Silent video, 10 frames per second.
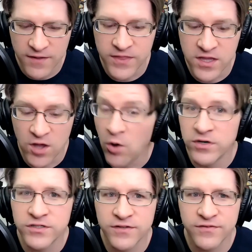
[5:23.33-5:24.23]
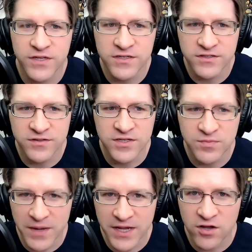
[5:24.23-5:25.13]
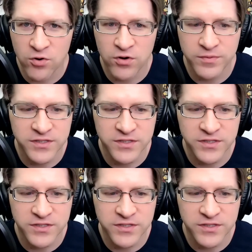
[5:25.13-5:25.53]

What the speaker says: the owners of these megacorps